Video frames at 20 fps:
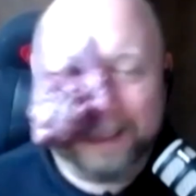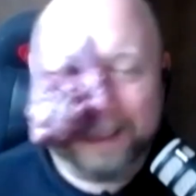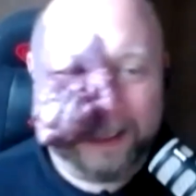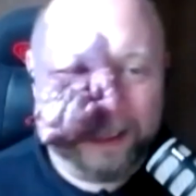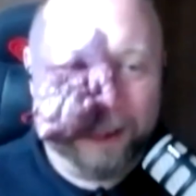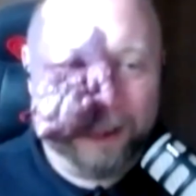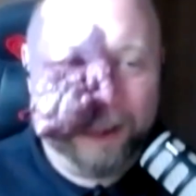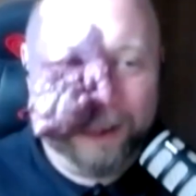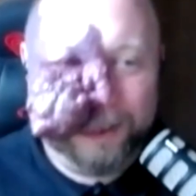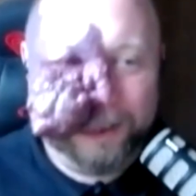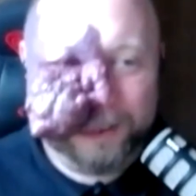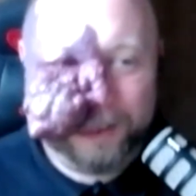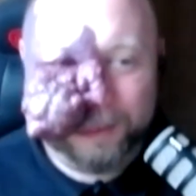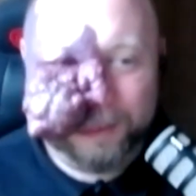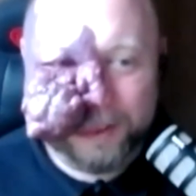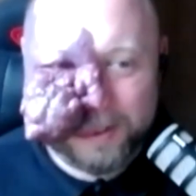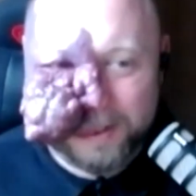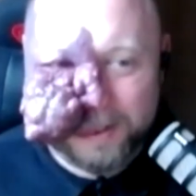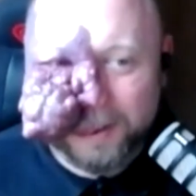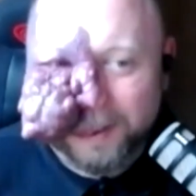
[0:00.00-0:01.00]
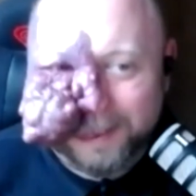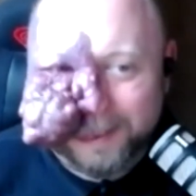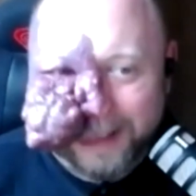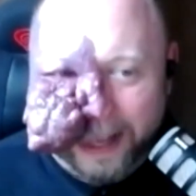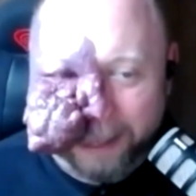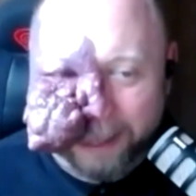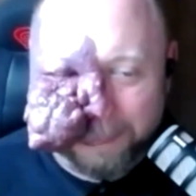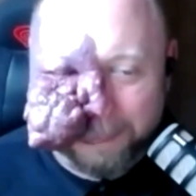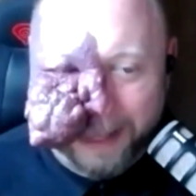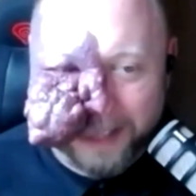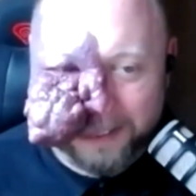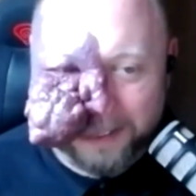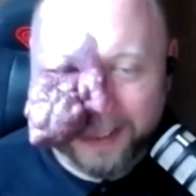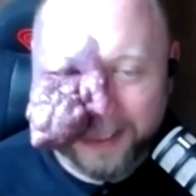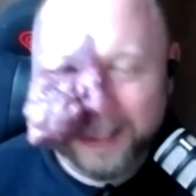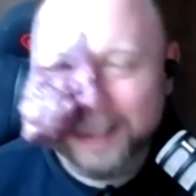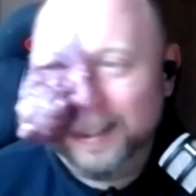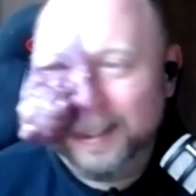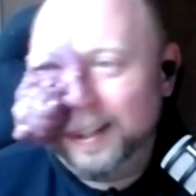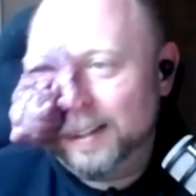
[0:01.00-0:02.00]
technology, which looks like
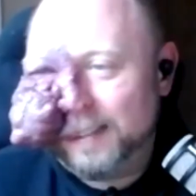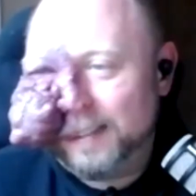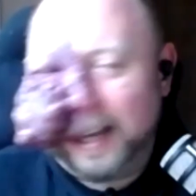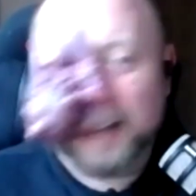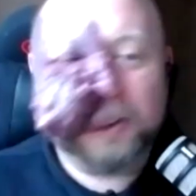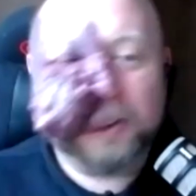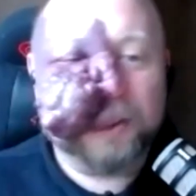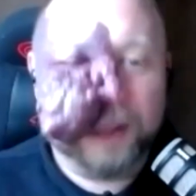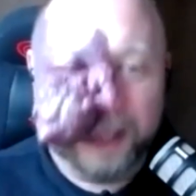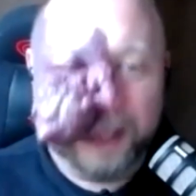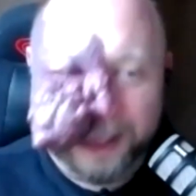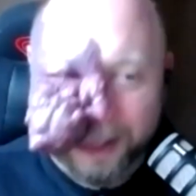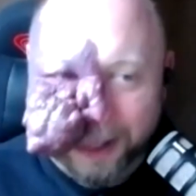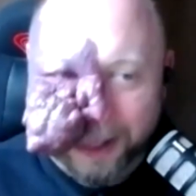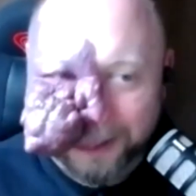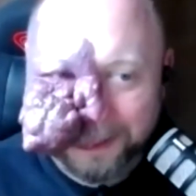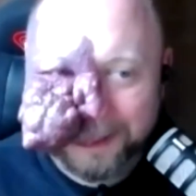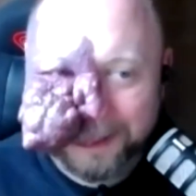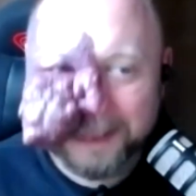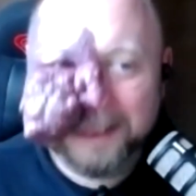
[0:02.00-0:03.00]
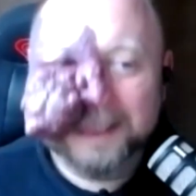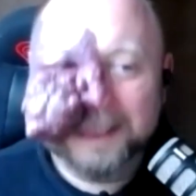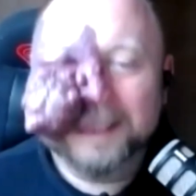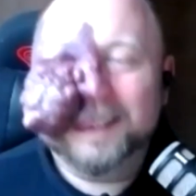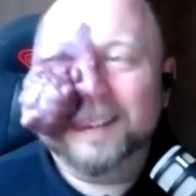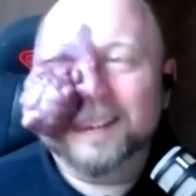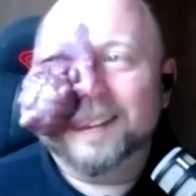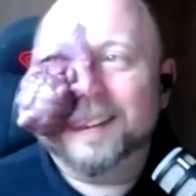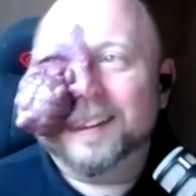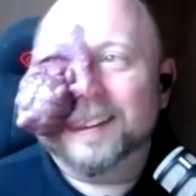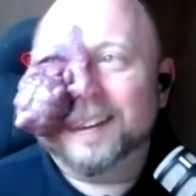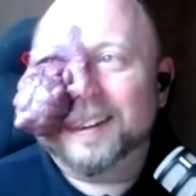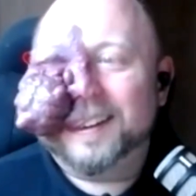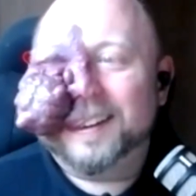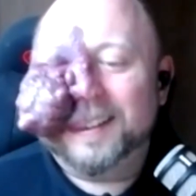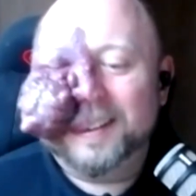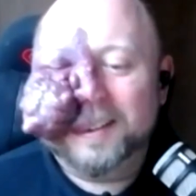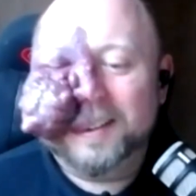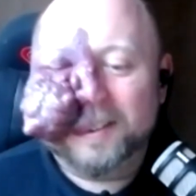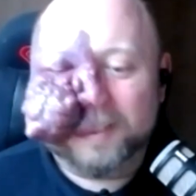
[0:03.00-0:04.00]
magic, is actually not.
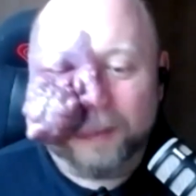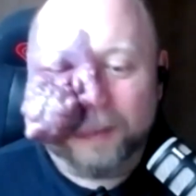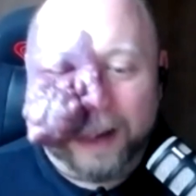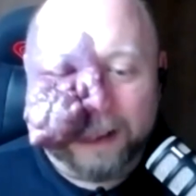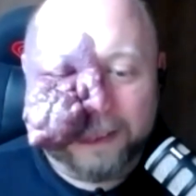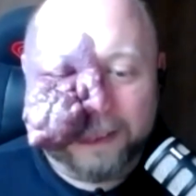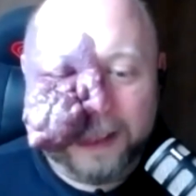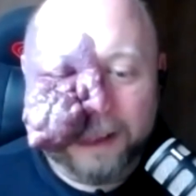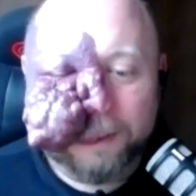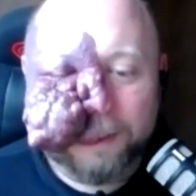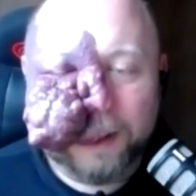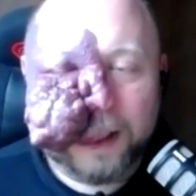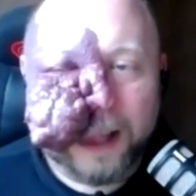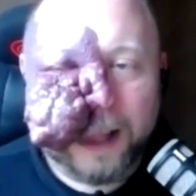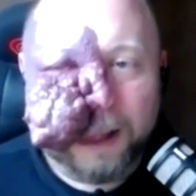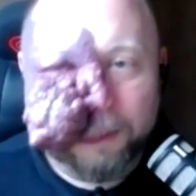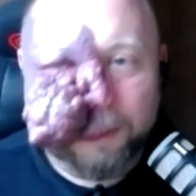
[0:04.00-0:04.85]
So I think what I